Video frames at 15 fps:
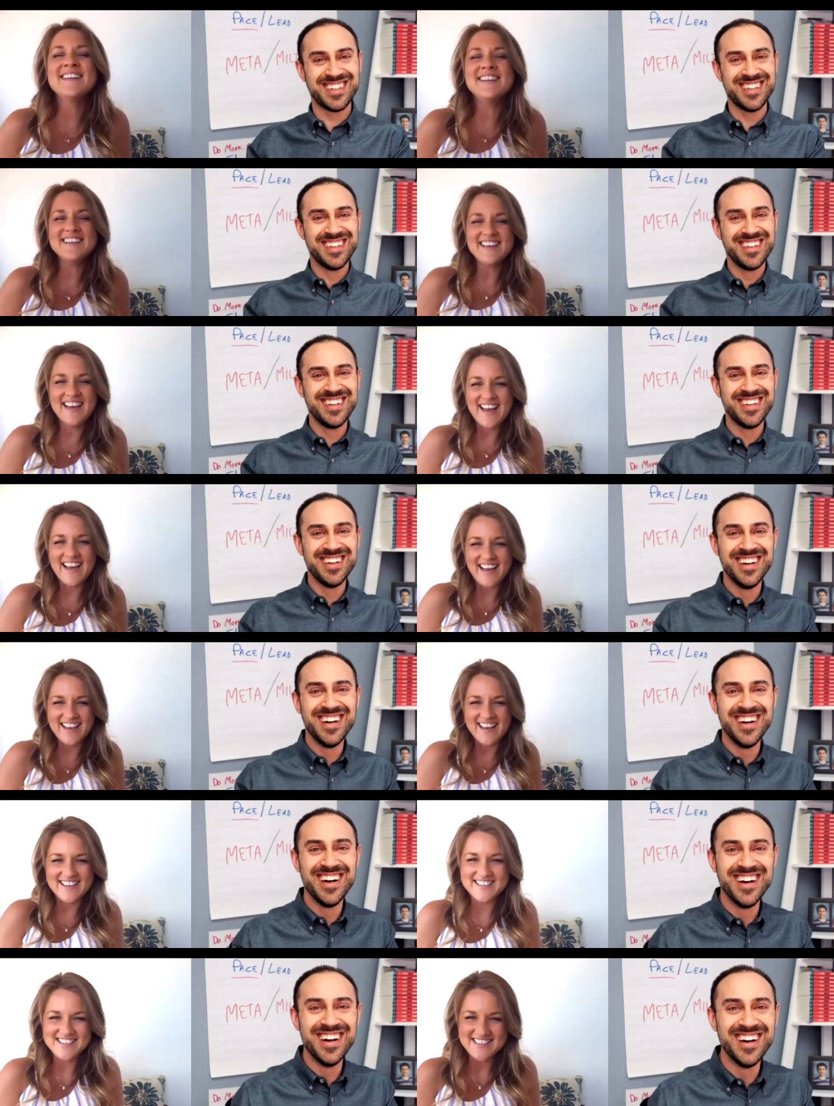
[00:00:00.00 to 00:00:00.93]

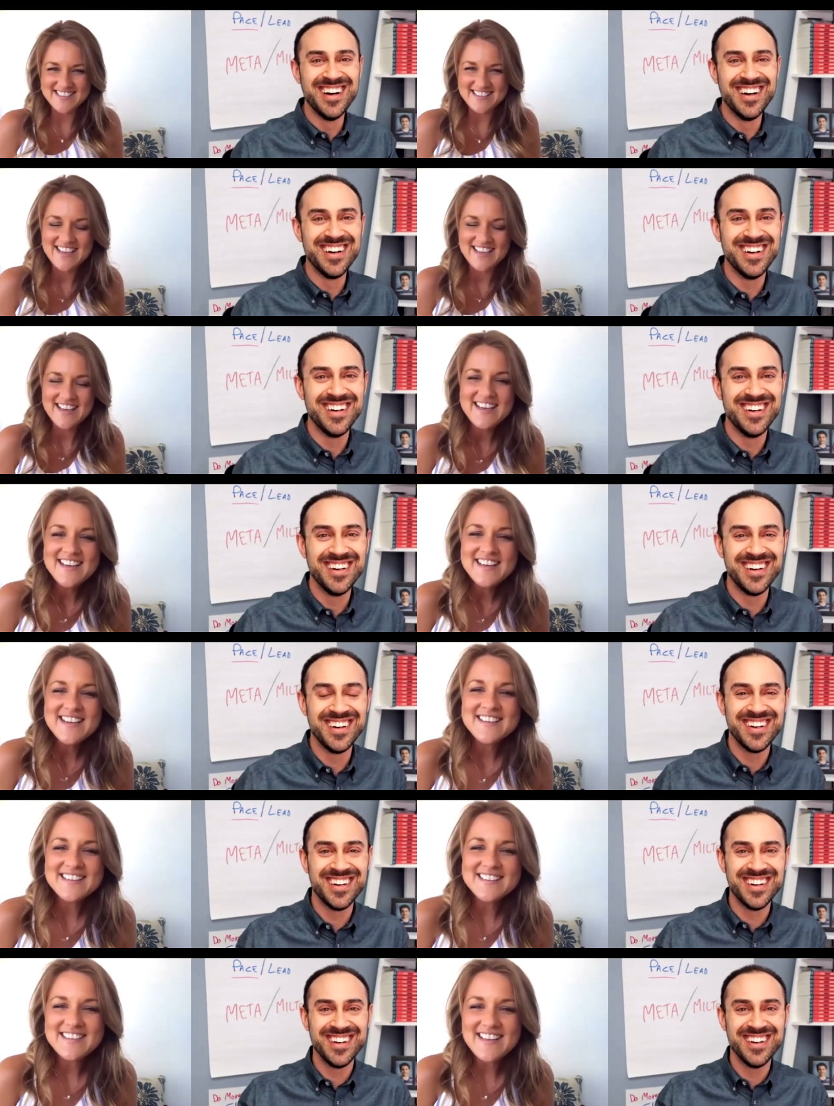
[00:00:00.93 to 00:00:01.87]
Speaker 1: yes.
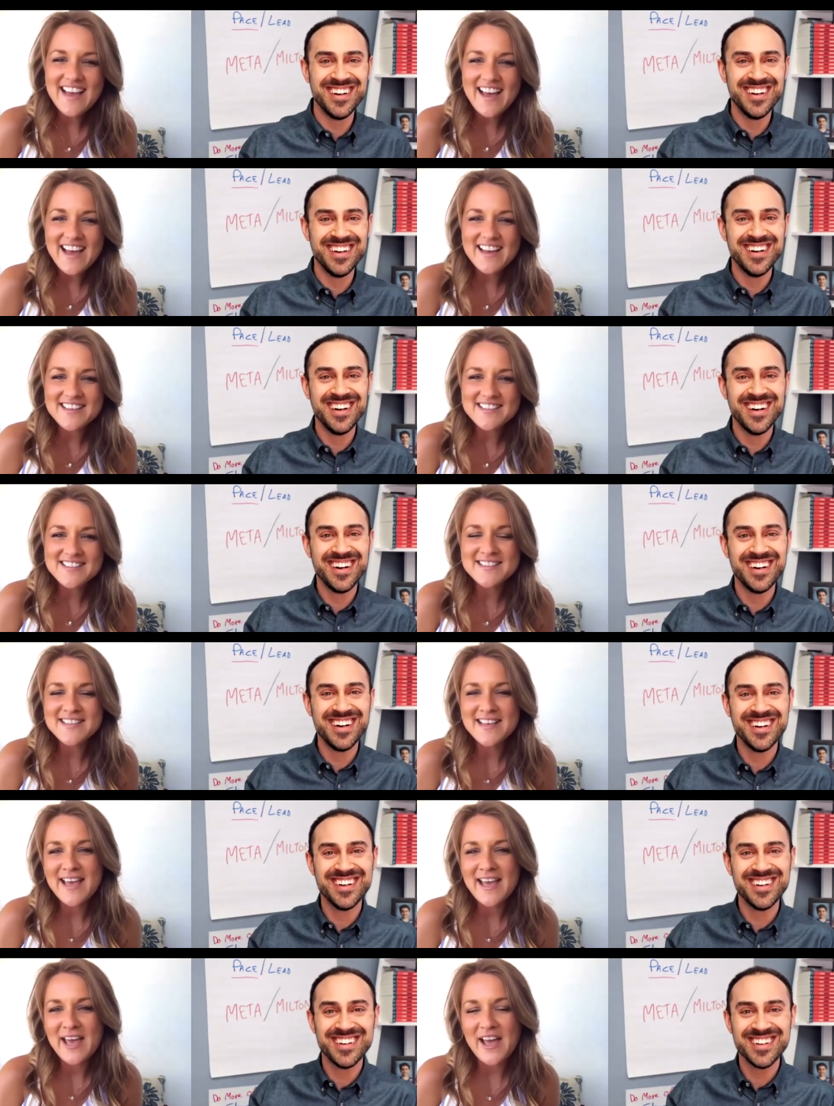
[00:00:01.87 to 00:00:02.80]

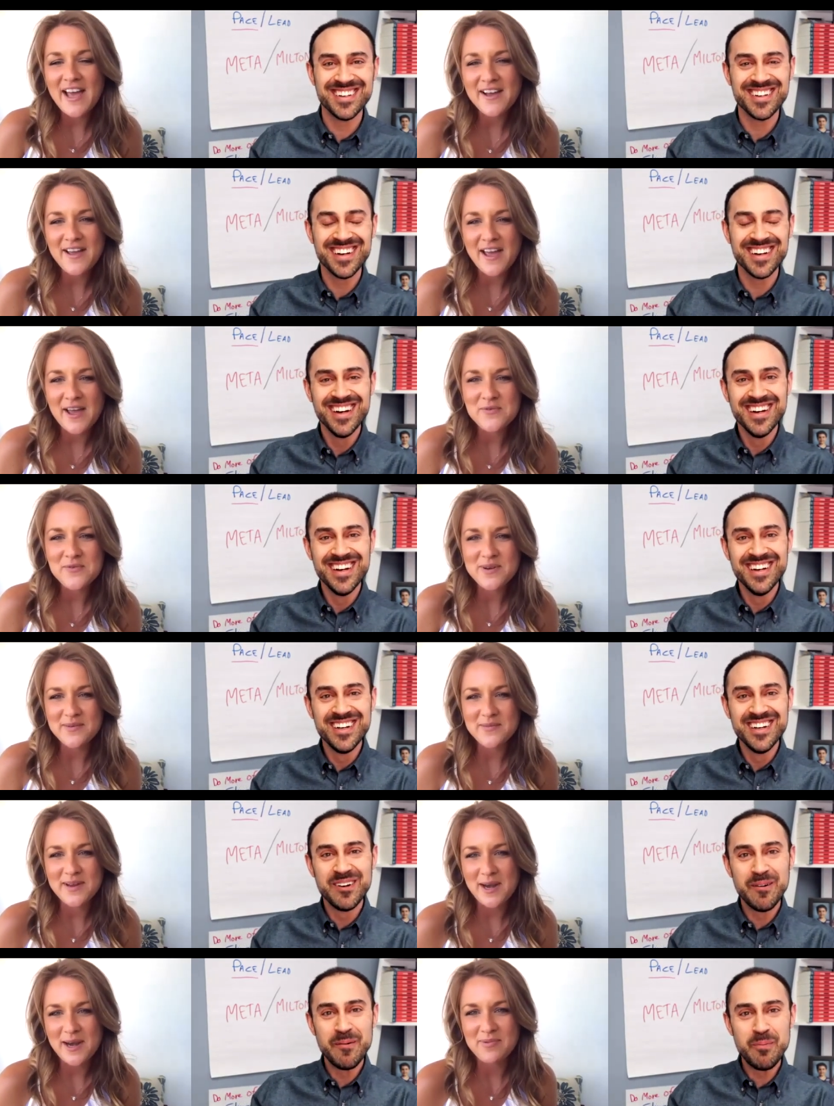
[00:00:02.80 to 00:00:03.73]
Yes okay
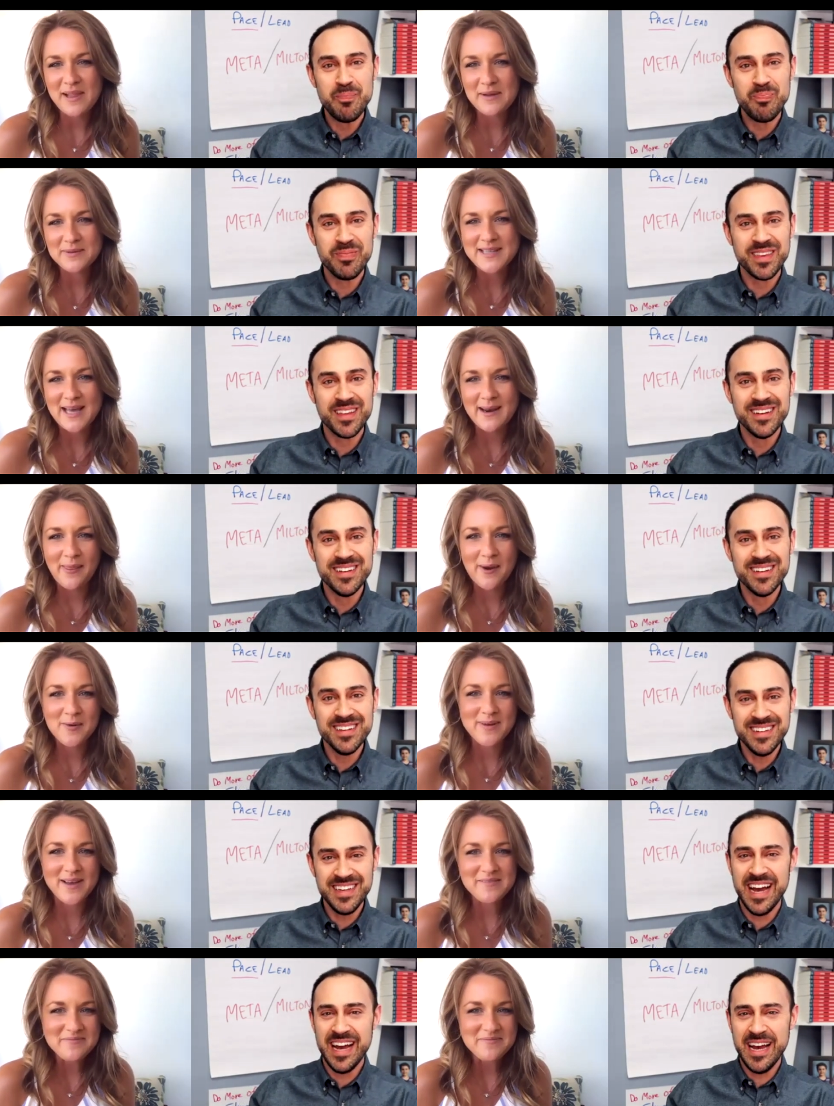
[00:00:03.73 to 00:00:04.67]
we, we got to play with that a little
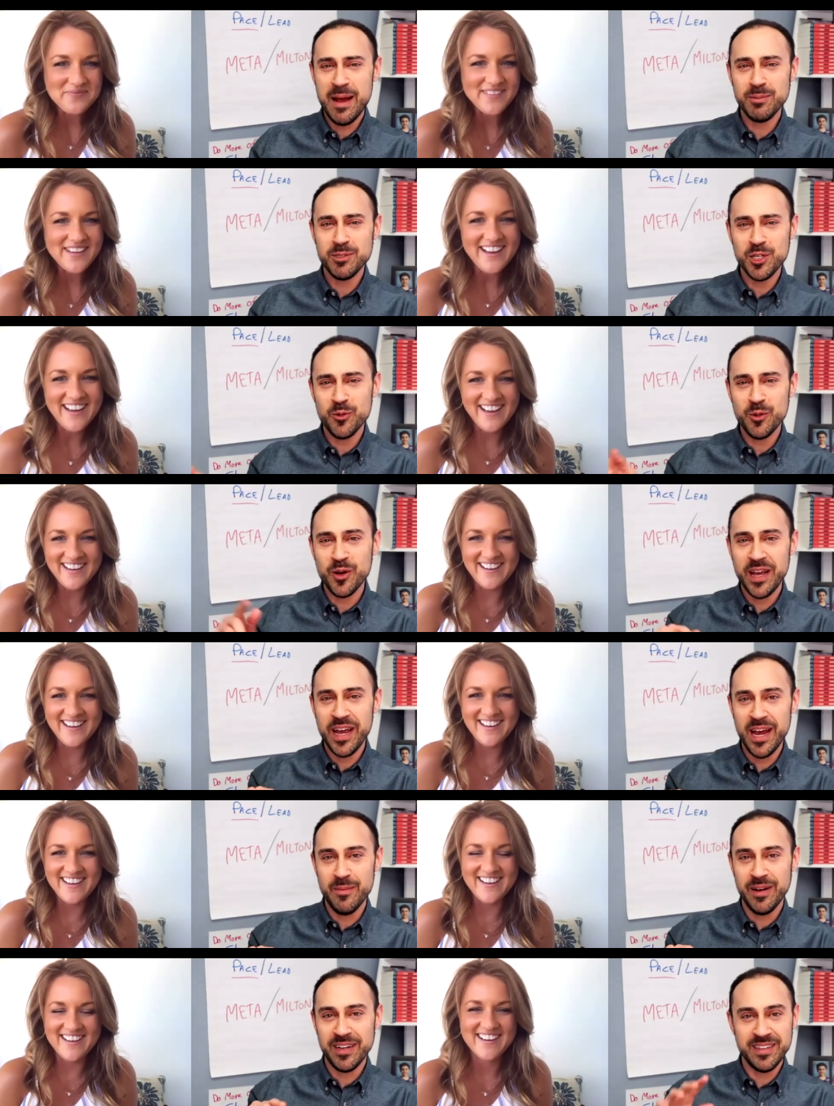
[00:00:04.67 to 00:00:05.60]
bit yeah
Speaker 2: hamster wheel to
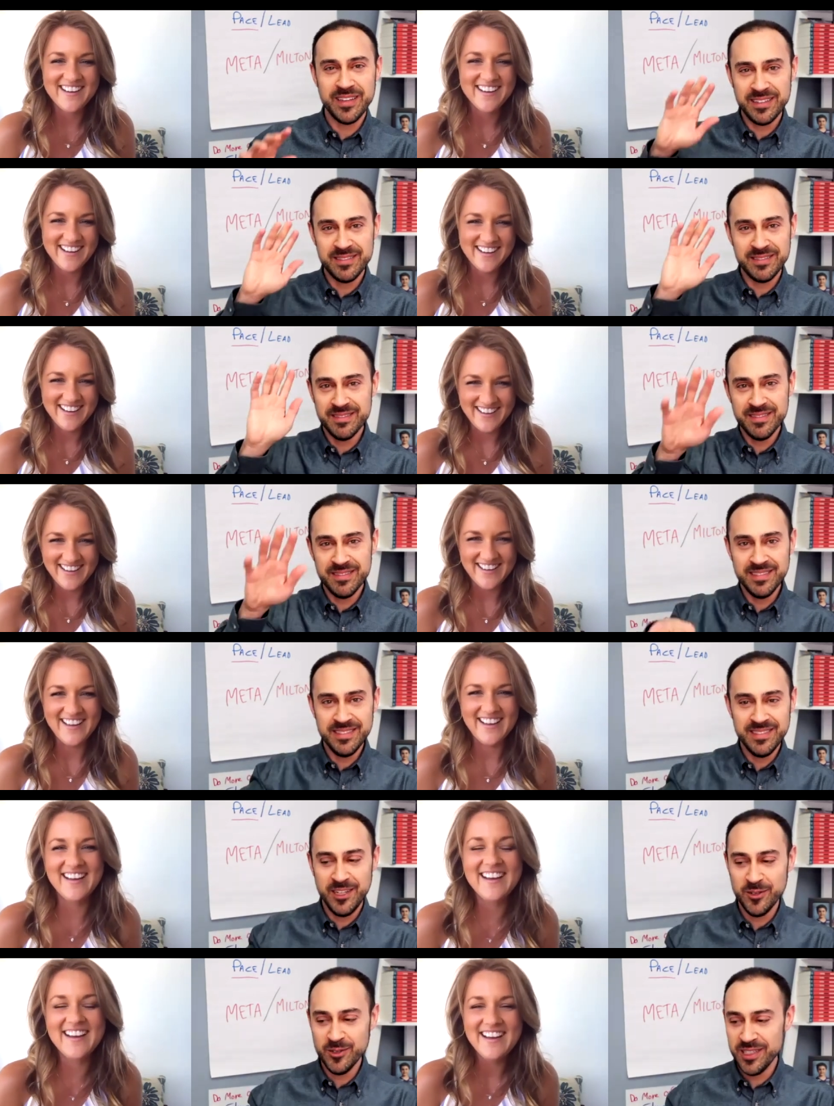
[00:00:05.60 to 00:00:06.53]
hammock that
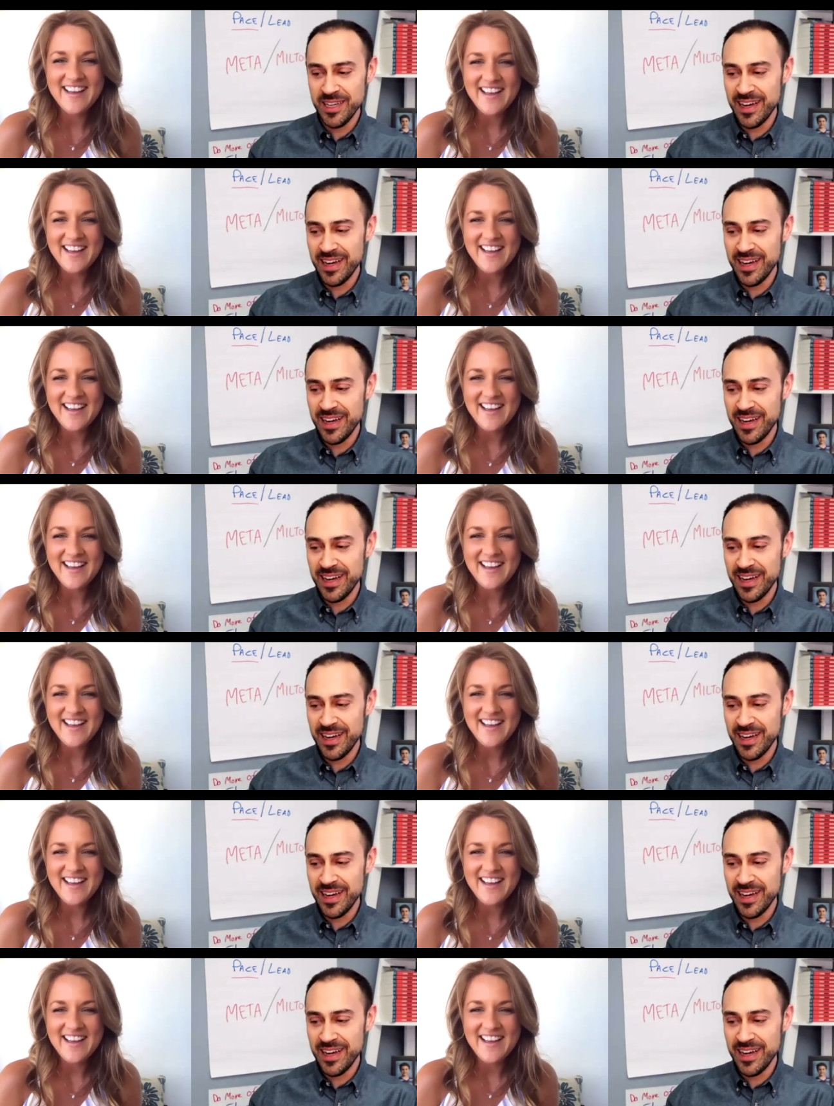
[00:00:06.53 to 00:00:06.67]
use that